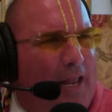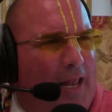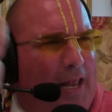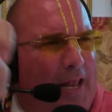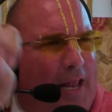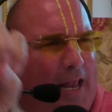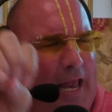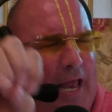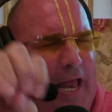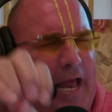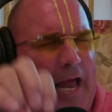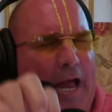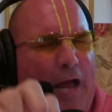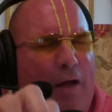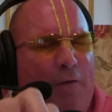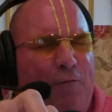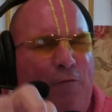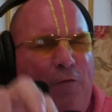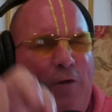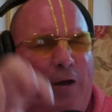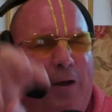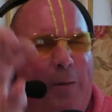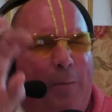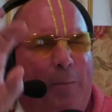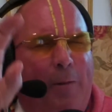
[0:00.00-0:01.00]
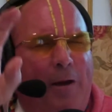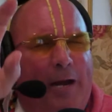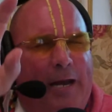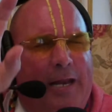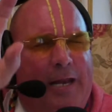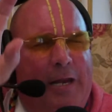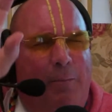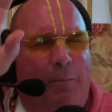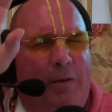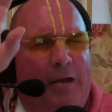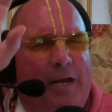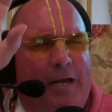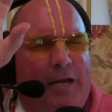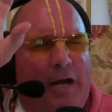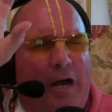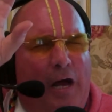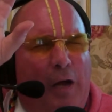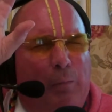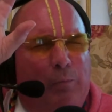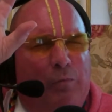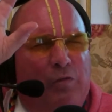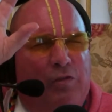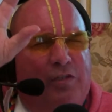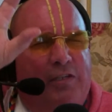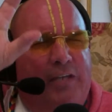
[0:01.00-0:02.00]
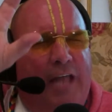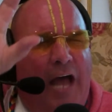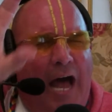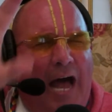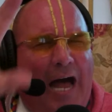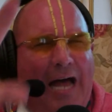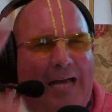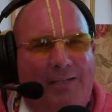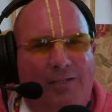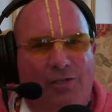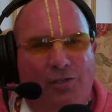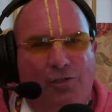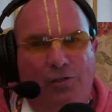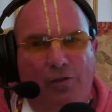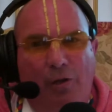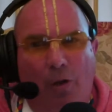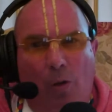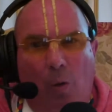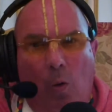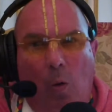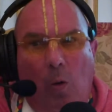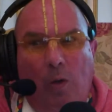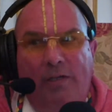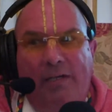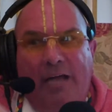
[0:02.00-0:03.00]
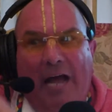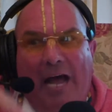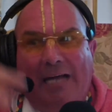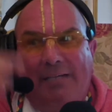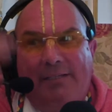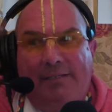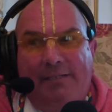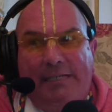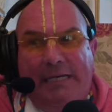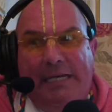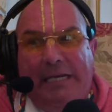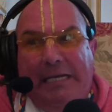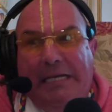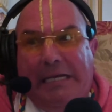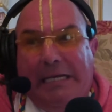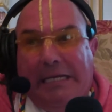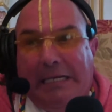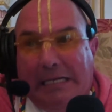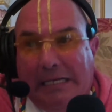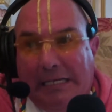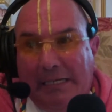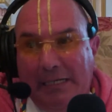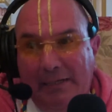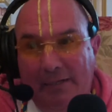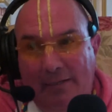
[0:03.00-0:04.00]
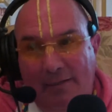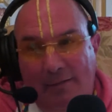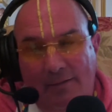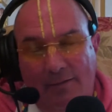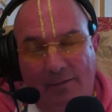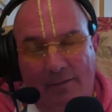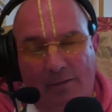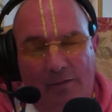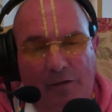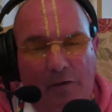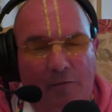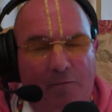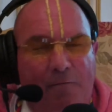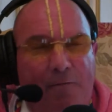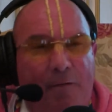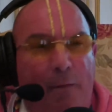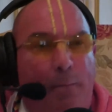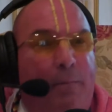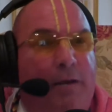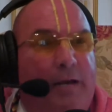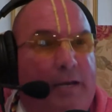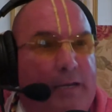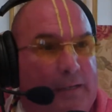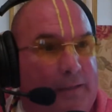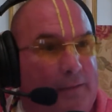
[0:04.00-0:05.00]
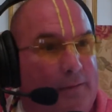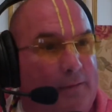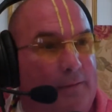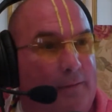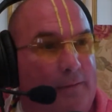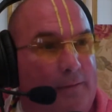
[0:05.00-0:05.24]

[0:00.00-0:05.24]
Everybody becomes Das or Dasi, the feminine.